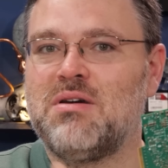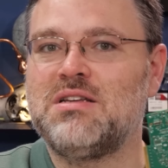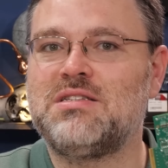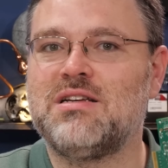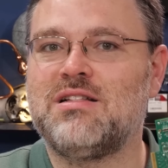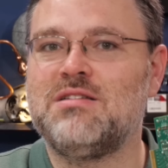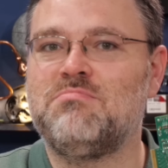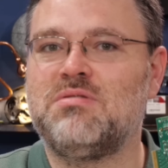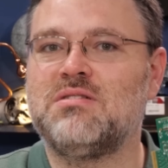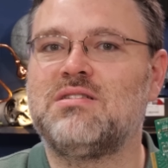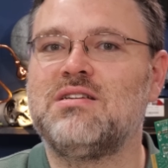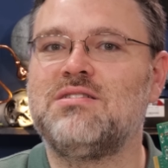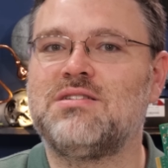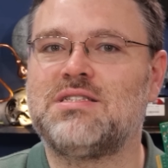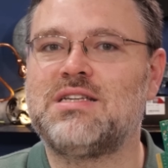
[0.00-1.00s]
basically
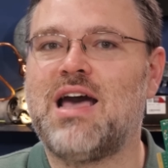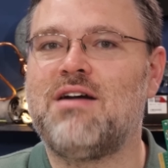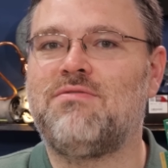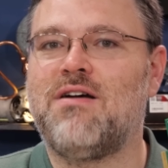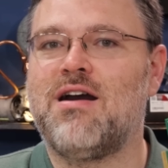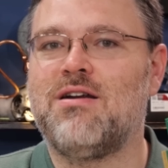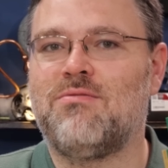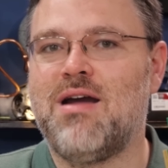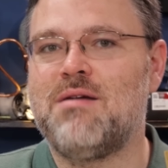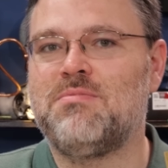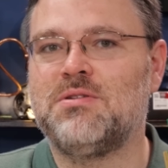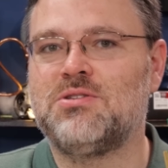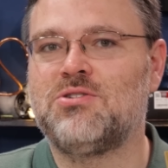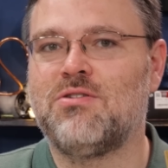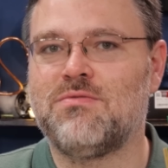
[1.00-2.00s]
built into Sapphire
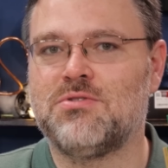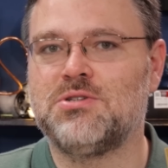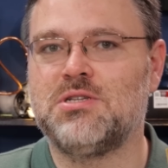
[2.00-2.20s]
Rapid Server